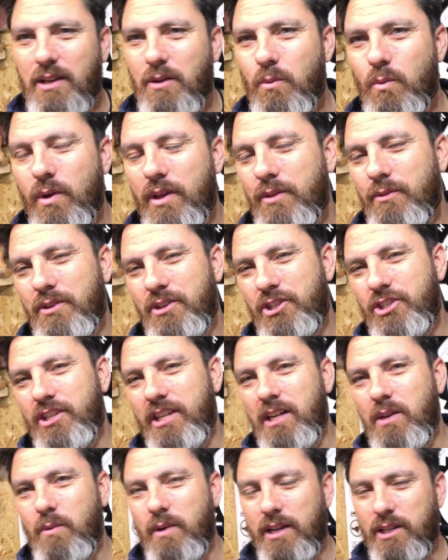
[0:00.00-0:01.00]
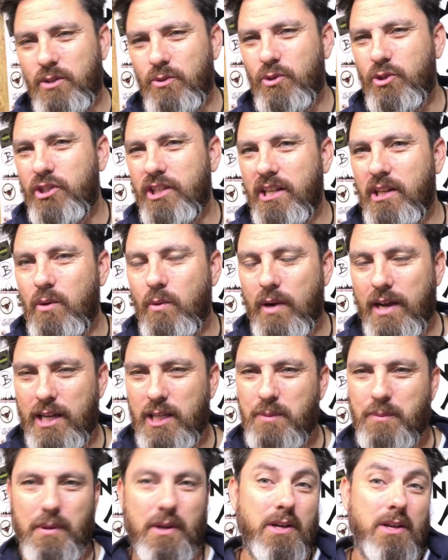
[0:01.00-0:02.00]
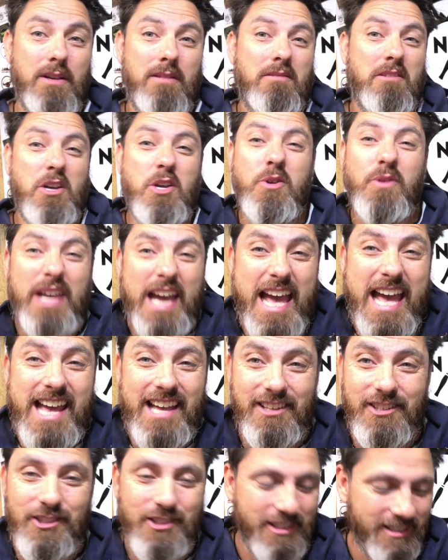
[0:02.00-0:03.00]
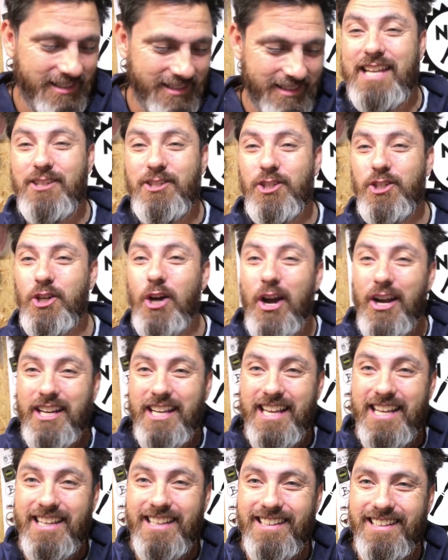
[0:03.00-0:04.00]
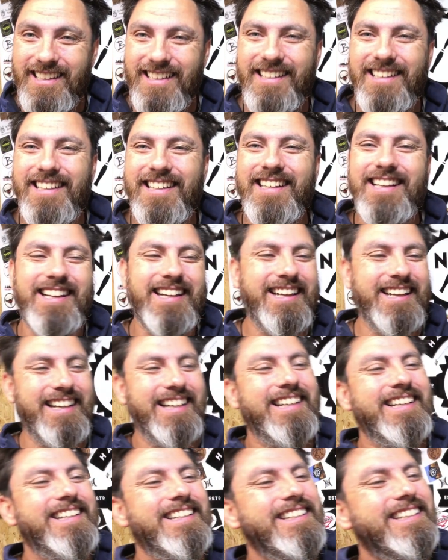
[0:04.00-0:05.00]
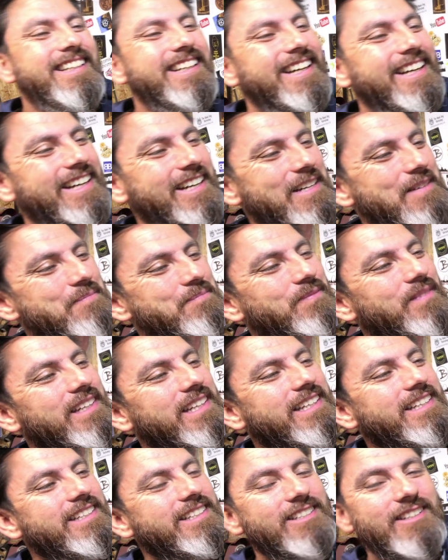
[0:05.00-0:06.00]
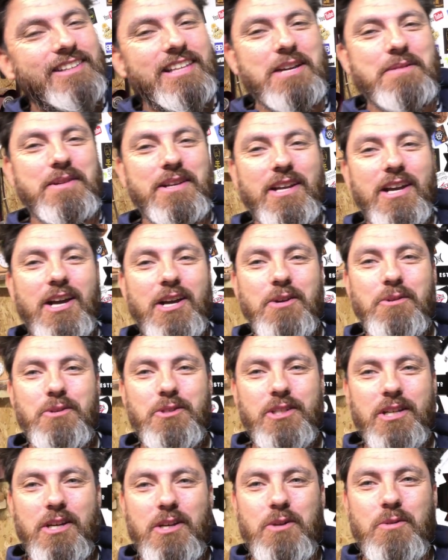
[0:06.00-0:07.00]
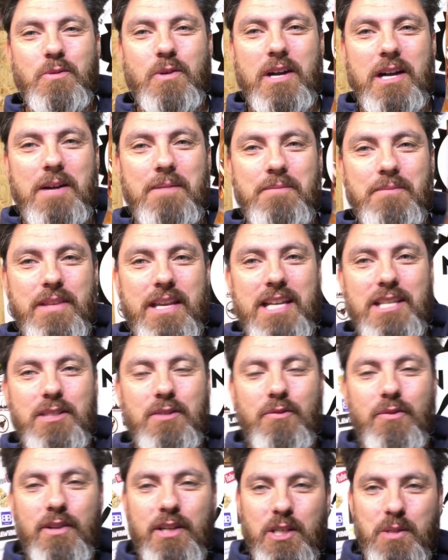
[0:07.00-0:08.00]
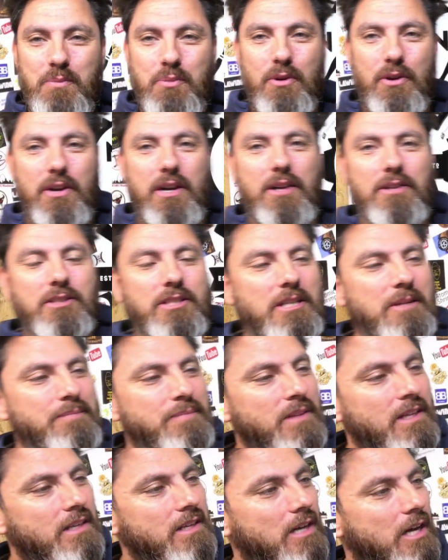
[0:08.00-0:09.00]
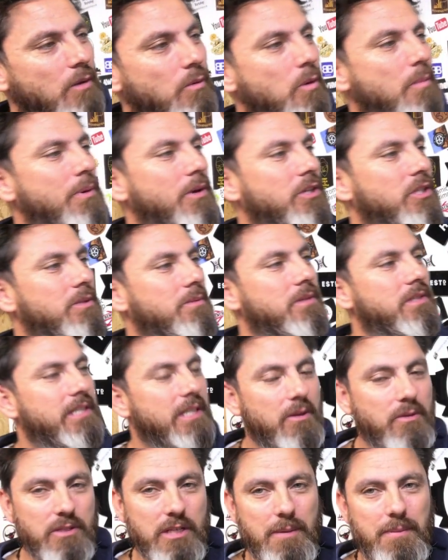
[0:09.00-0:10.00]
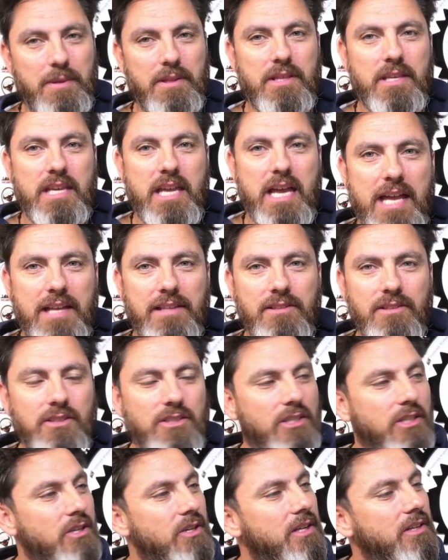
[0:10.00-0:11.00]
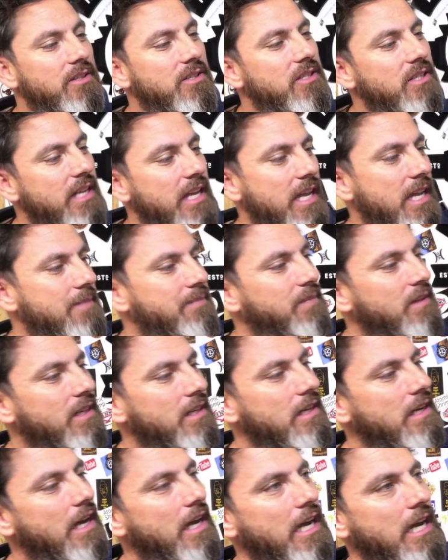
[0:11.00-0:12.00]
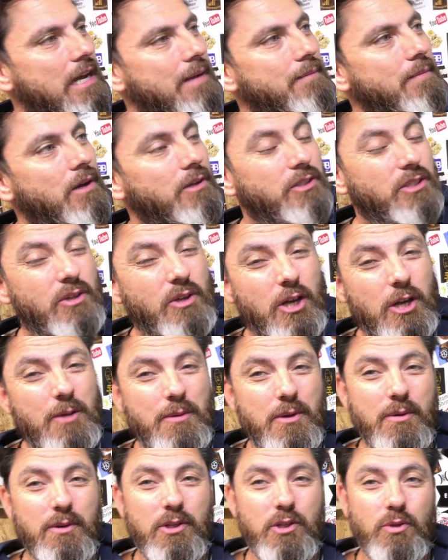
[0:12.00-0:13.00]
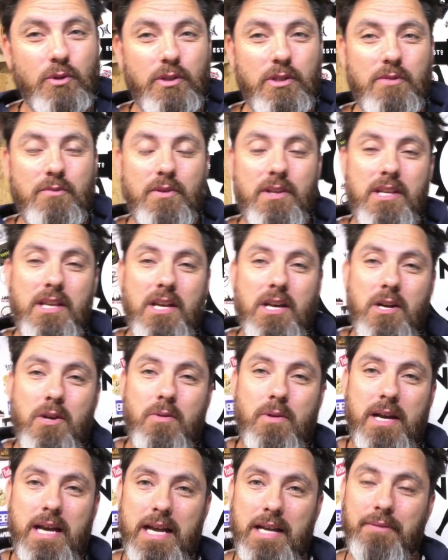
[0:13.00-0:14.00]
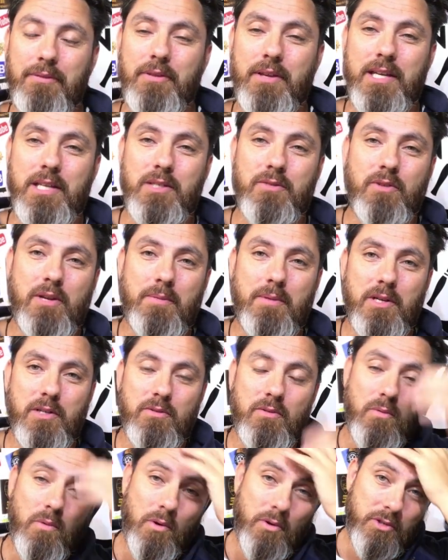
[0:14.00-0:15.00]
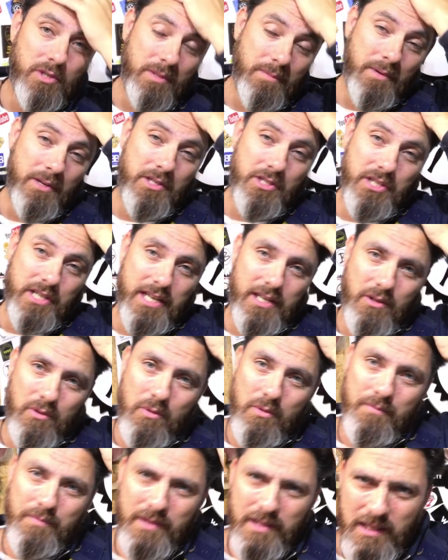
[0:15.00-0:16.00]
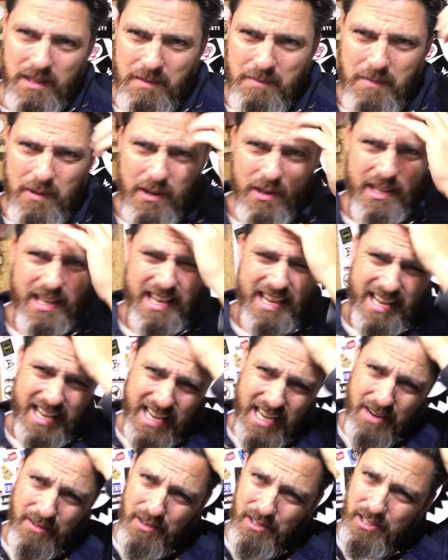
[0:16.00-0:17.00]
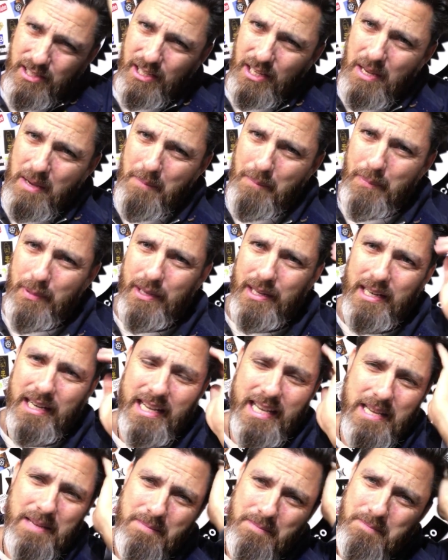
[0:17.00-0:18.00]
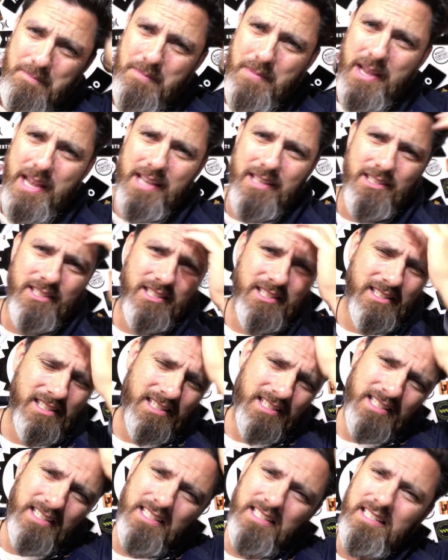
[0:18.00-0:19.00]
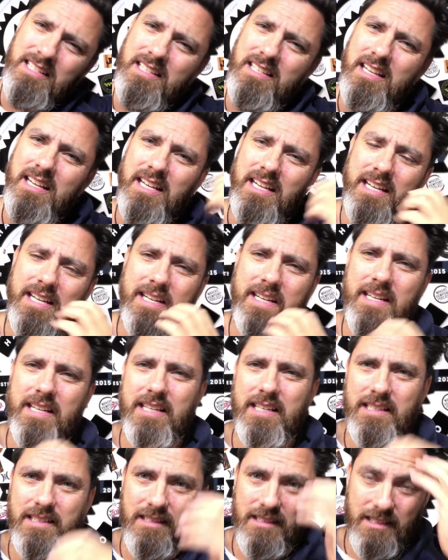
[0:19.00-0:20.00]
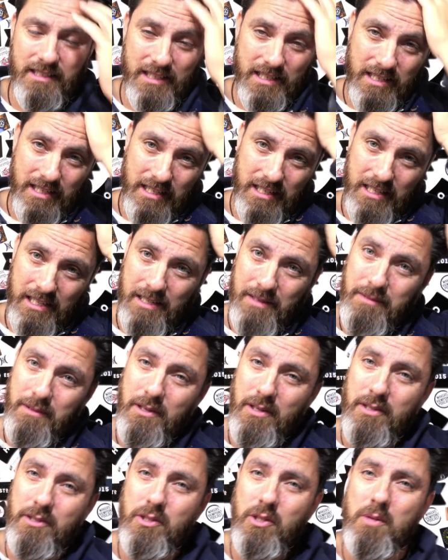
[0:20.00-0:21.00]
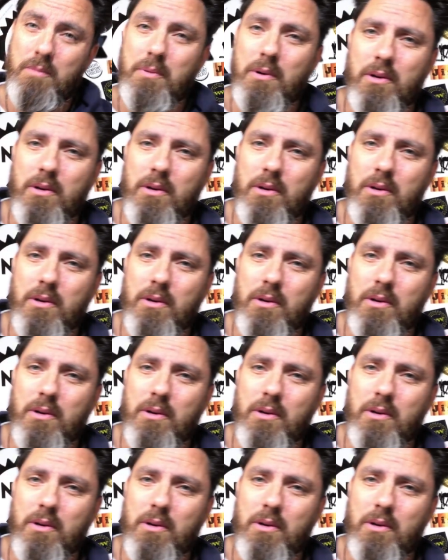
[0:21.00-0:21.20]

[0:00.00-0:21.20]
don't know whether it's Sheila wax or Sheila wax, but who cares? It's shiny. So there we go. So there's the finished product. I will put some stills up at end so you can see it. I do hope you enjoyed the video, and thanks very much for watching my channel. My hair is a complete mess, and I do